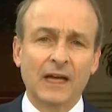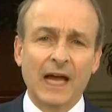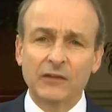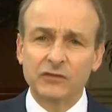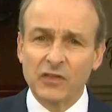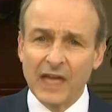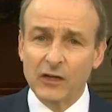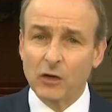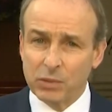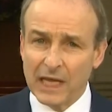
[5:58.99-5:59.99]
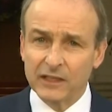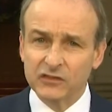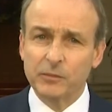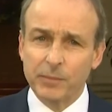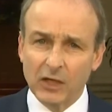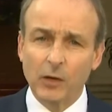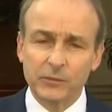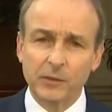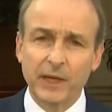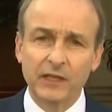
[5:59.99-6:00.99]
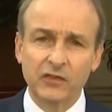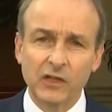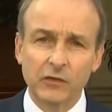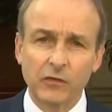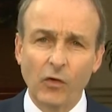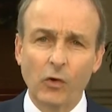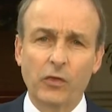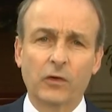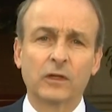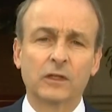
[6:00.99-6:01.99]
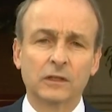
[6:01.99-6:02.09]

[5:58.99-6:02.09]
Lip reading: After that, our plan is to pick up the pace even further.